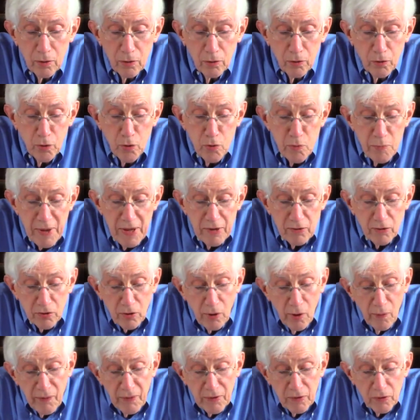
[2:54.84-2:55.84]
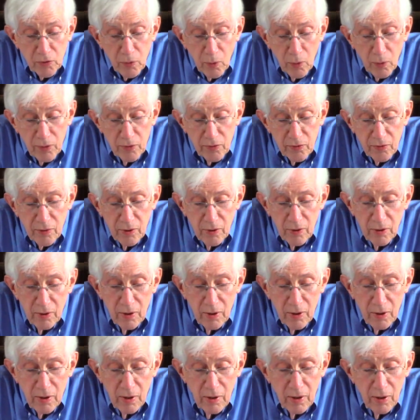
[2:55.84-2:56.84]
2 men's clothing stores,
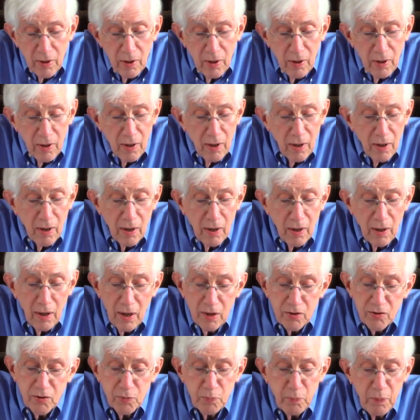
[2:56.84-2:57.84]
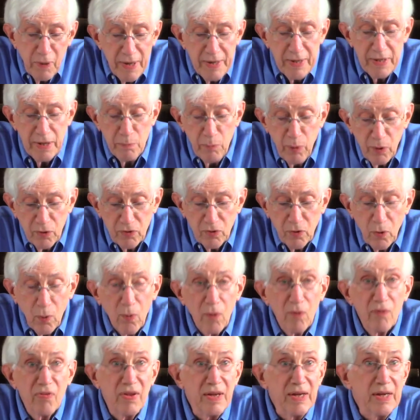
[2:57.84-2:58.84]
a splendid
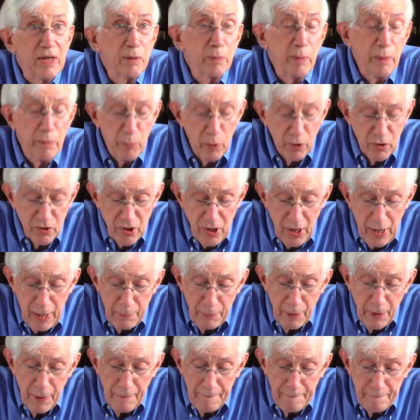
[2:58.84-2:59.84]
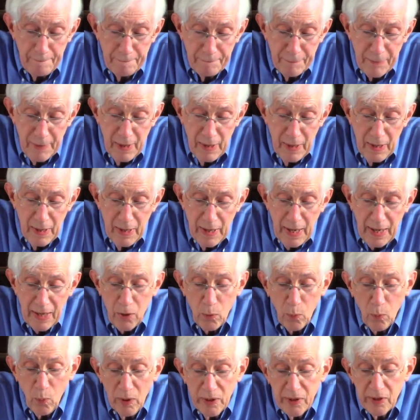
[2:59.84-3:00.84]
bookstore, the Intimate Bookshop, and a
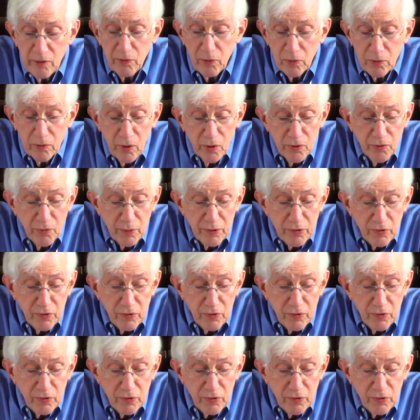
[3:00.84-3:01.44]
wonderful grocery